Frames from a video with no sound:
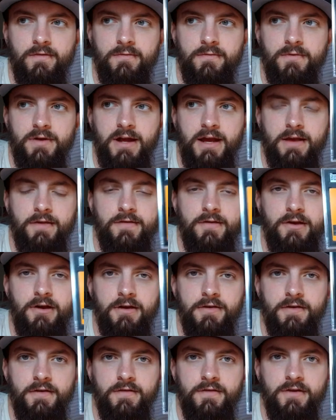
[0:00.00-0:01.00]
when I
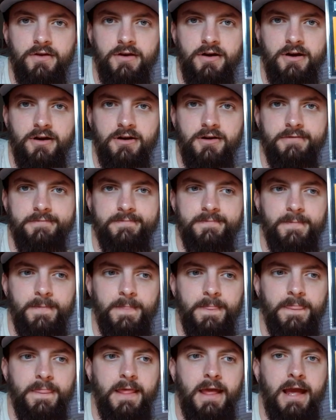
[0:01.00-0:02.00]
saw this card,
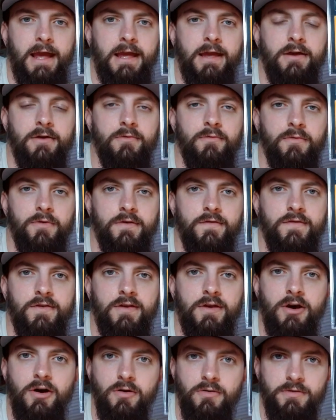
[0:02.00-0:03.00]
it was
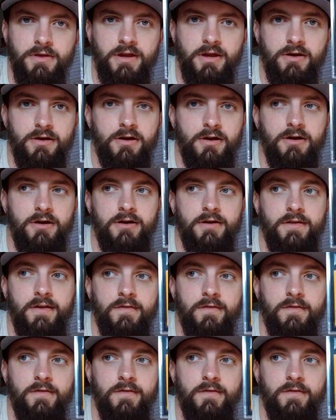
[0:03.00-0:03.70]
the only card.